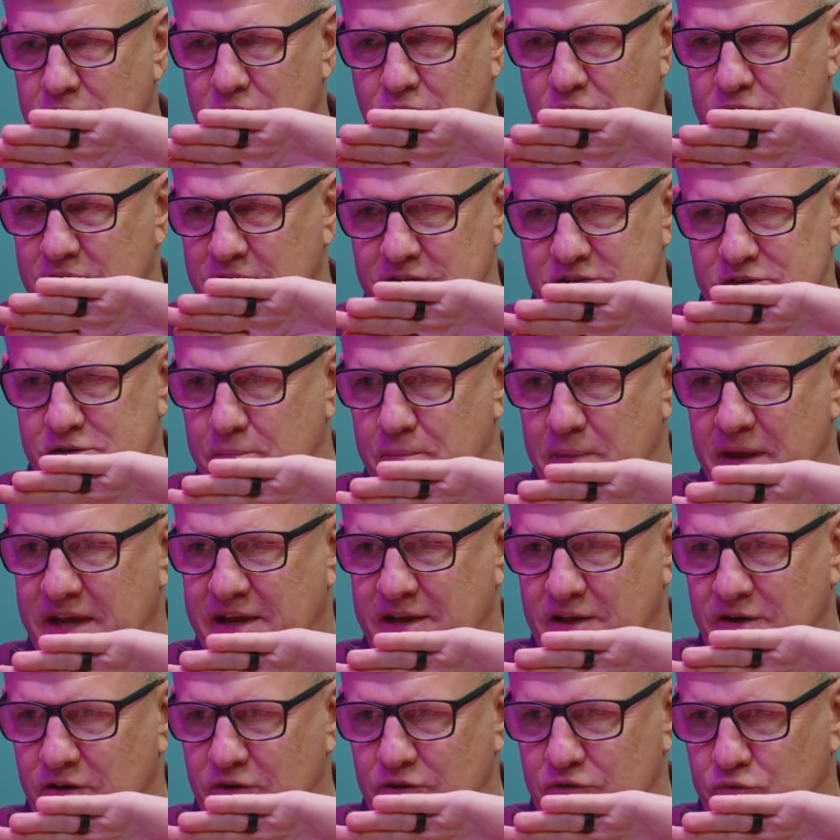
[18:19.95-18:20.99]
You know, it doesn't
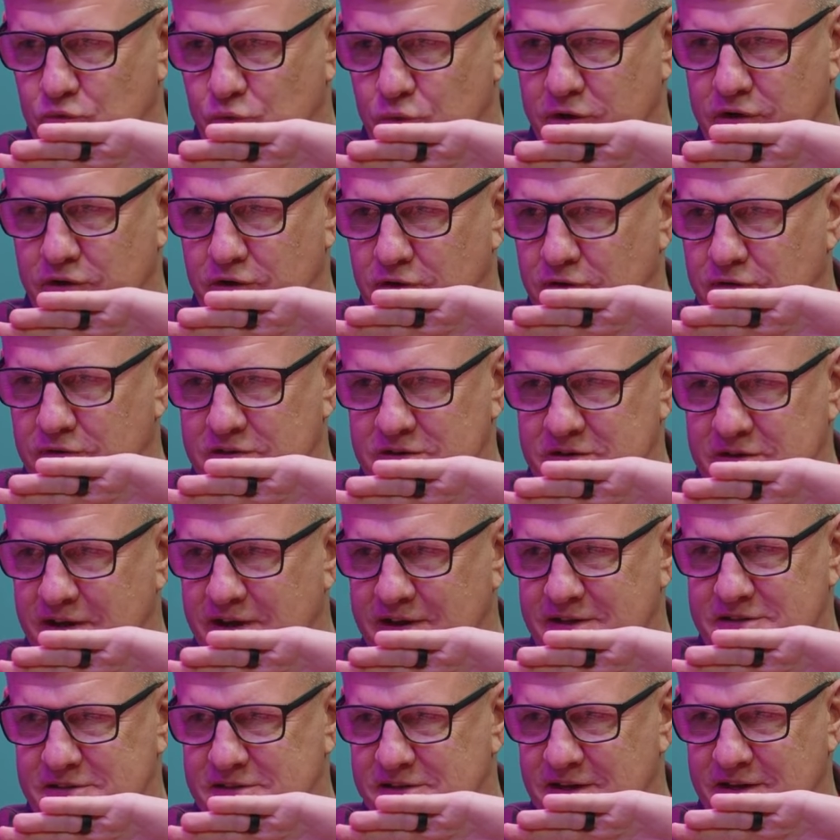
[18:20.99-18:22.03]
make it on Twitter. It's
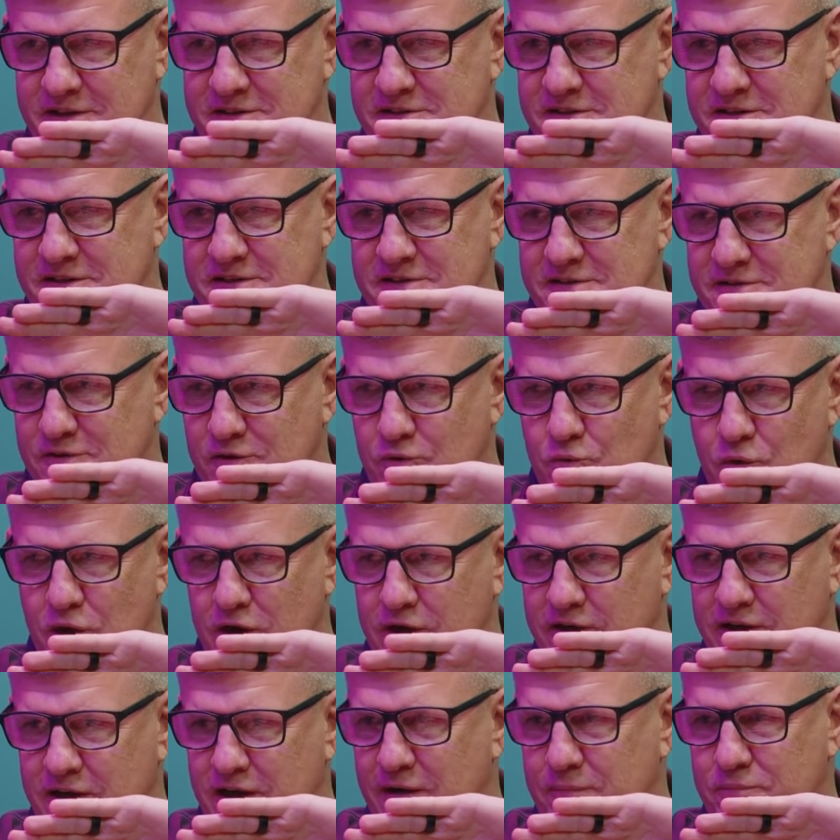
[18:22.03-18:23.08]
not as sexy as a
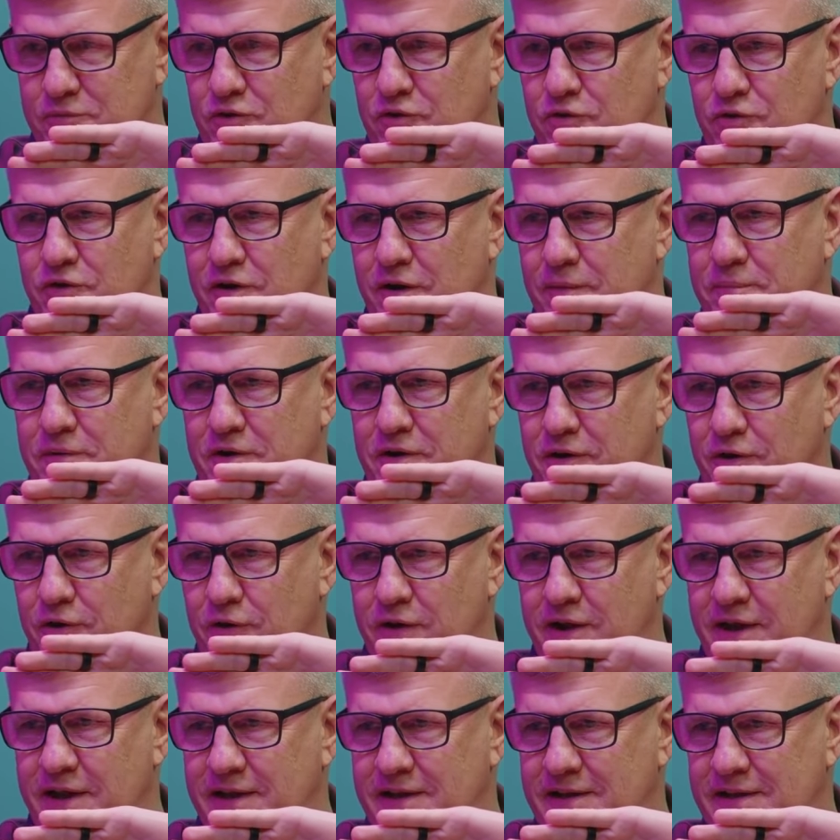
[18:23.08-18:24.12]
quadcopter dropping a
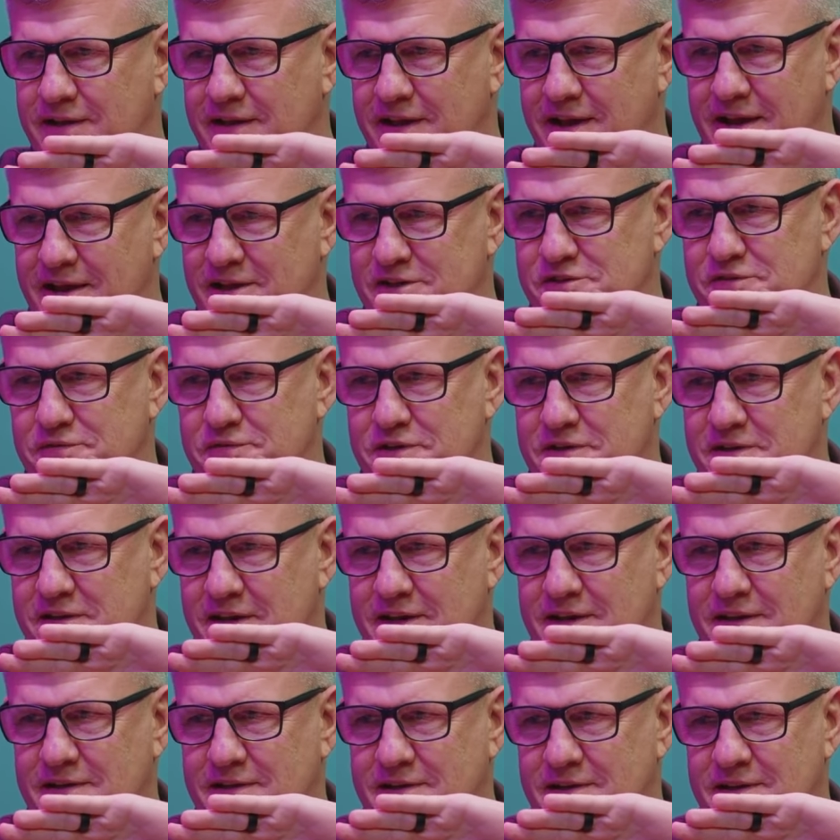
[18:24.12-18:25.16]
grenade in the hatch of a
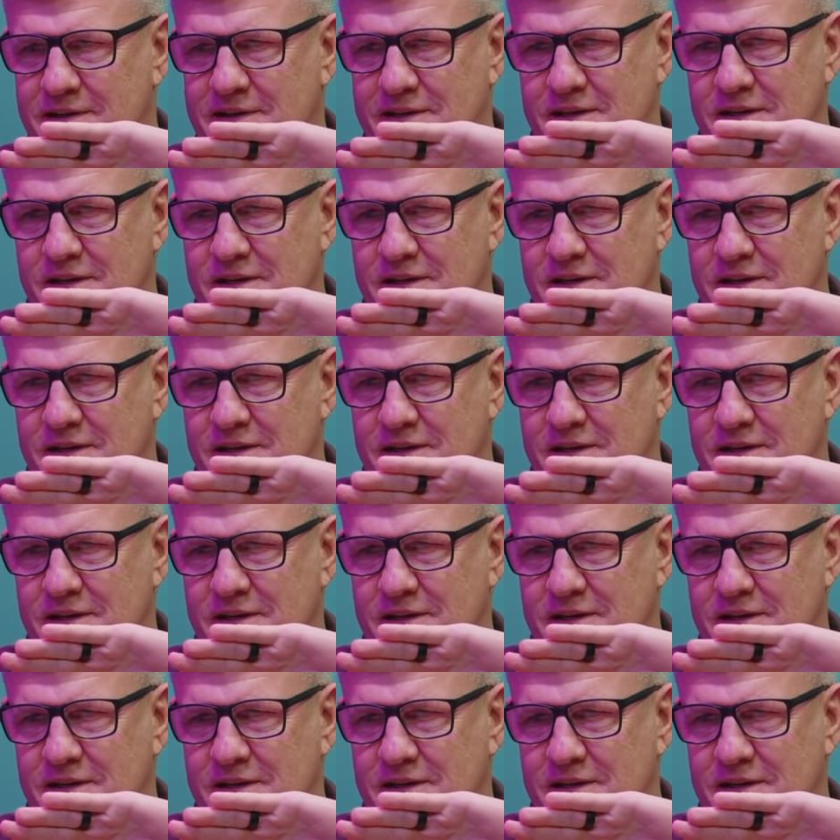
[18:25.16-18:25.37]
tank,